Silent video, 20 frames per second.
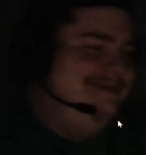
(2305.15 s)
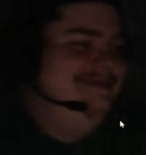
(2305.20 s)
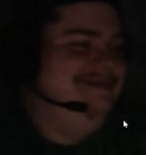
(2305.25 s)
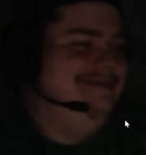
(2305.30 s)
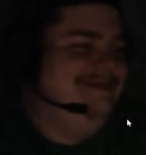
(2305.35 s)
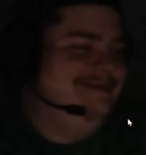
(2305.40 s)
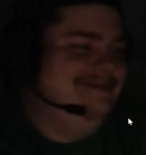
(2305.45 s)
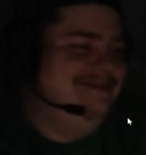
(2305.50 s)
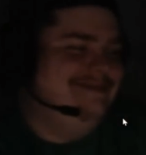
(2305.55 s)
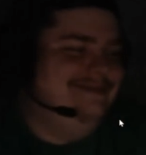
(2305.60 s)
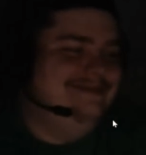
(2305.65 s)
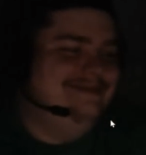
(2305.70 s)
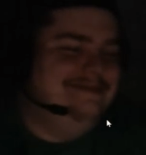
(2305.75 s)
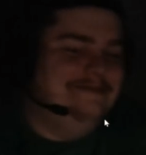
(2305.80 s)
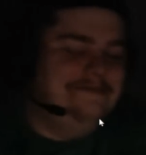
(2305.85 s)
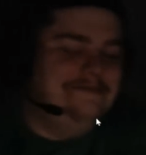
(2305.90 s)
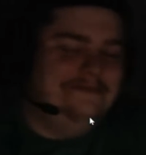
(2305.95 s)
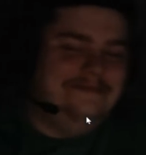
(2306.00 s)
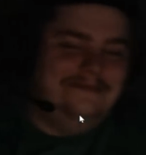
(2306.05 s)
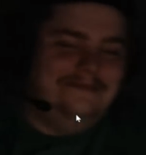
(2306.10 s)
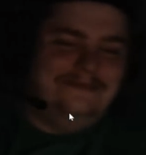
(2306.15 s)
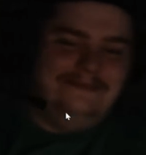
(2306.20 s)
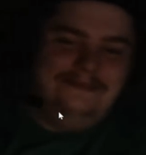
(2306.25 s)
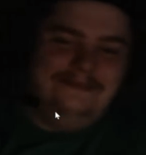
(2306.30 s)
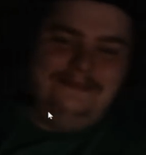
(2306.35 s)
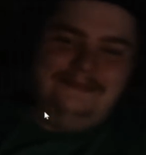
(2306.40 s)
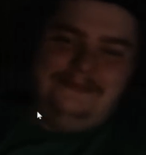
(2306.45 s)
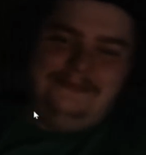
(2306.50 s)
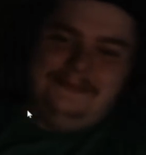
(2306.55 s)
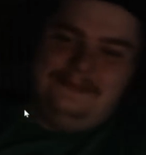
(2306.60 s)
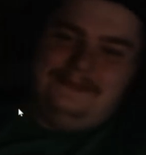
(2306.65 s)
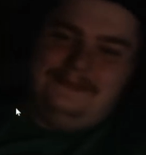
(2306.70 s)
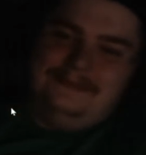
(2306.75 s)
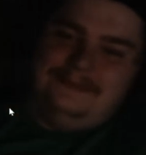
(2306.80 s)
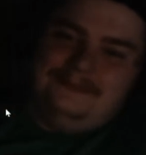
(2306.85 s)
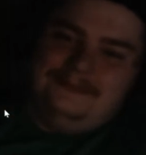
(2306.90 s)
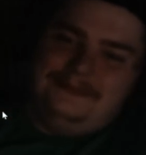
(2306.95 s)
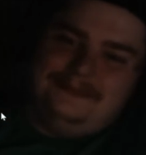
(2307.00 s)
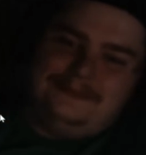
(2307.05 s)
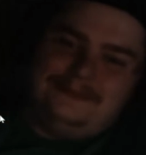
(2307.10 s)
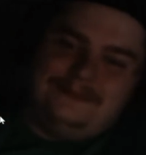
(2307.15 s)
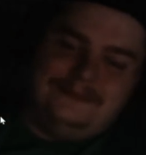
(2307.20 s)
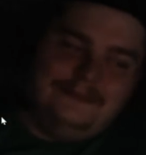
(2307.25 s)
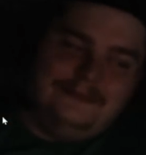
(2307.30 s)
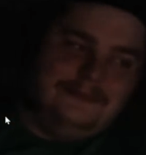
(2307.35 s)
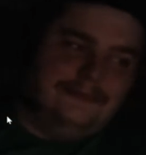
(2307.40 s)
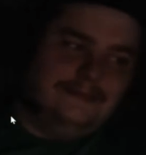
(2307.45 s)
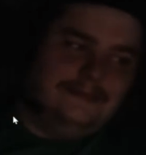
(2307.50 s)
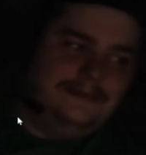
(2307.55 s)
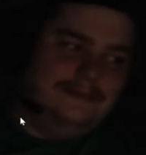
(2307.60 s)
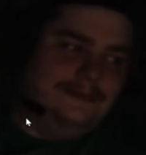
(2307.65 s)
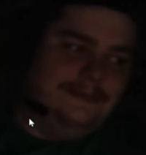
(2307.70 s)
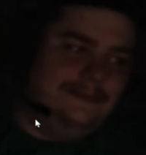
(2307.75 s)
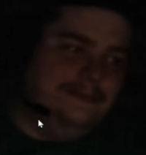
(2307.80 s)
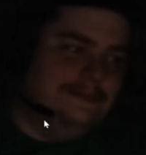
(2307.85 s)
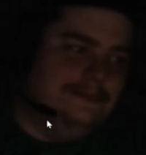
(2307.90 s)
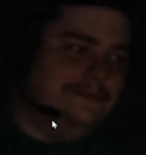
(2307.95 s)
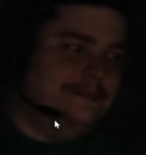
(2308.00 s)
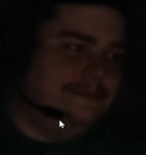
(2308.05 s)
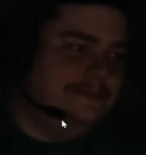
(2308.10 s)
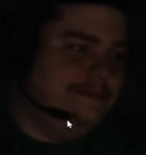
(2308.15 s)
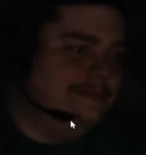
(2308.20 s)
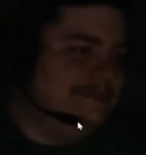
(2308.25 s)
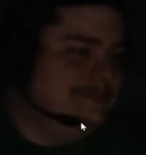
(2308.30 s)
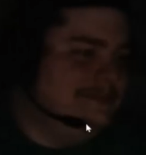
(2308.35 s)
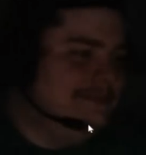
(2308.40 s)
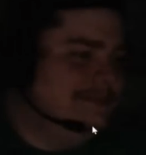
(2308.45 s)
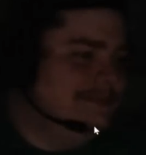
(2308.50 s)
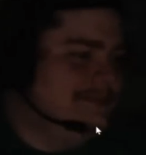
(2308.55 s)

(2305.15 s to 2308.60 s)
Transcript: So you're emptying out a little bit. Of course, yes.